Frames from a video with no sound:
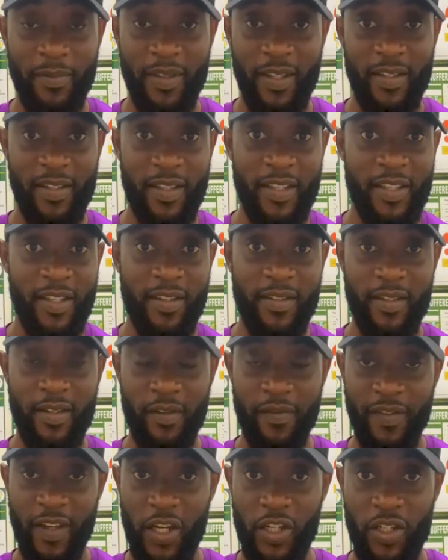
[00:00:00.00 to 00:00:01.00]
this yeast
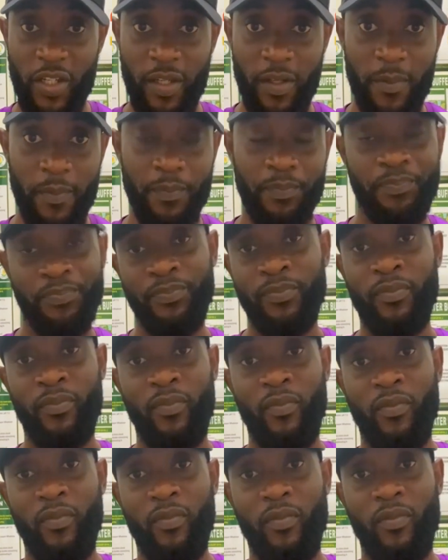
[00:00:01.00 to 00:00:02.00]
infection.
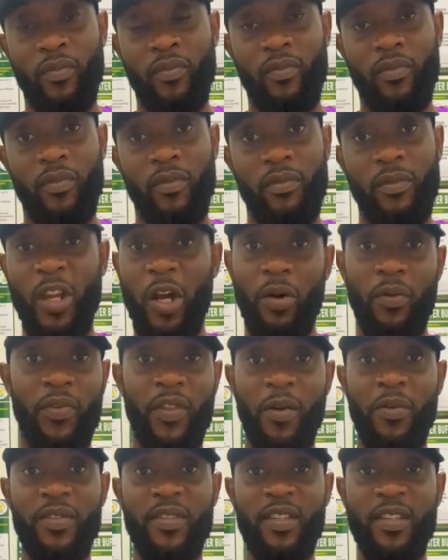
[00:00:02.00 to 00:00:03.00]
Now,
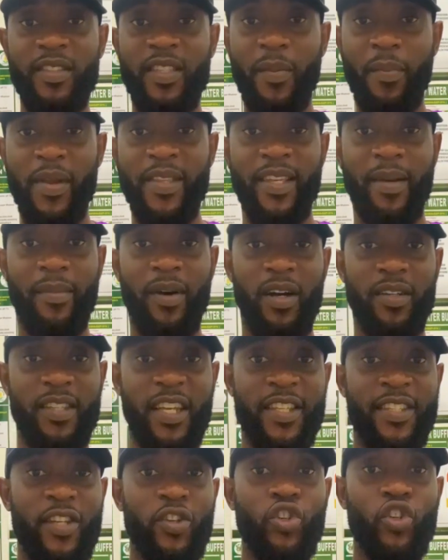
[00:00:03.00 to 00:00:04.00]
there is this debate about
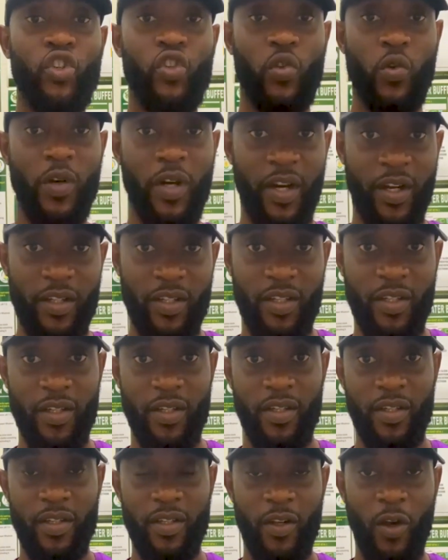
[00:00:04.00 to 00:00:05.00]
eating
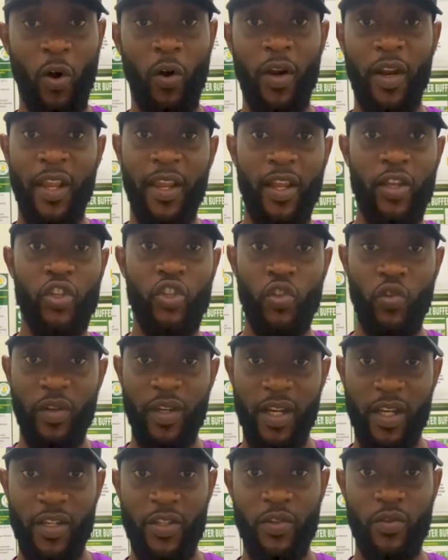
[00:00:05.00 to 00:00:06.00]
sugars or linking
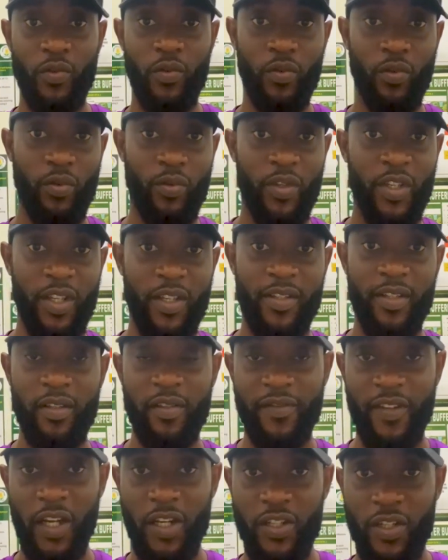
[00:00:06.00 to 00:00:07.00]
sugars to yeast
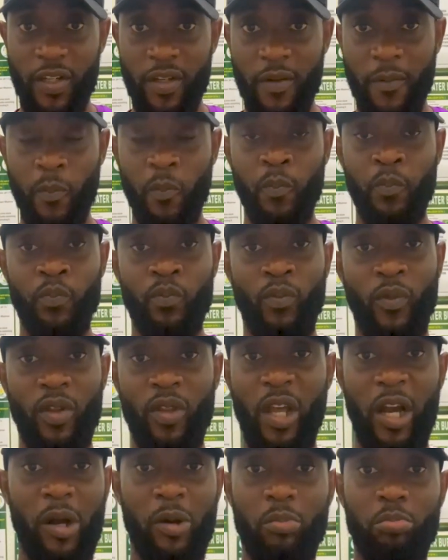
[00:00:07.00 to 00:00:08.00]
infection.
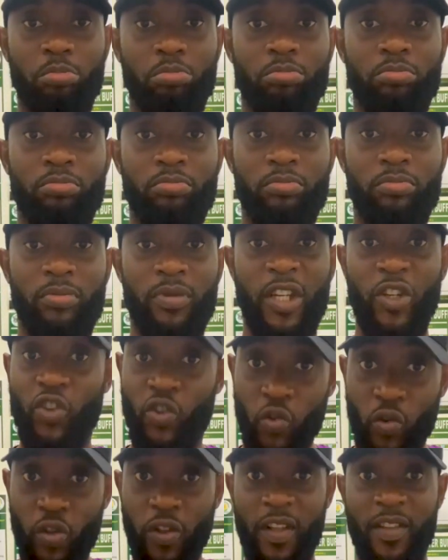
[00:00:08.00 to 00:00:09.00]
Now, the
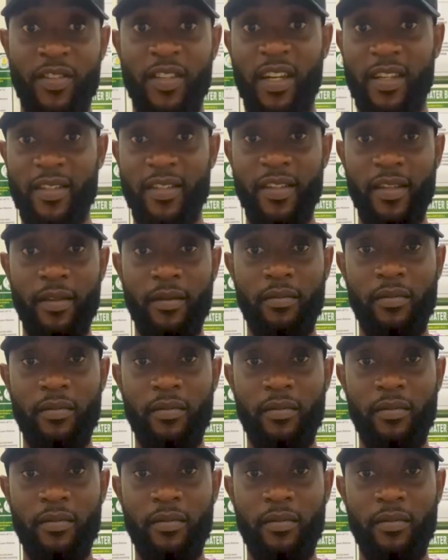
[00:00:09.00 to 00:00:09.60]
truth is that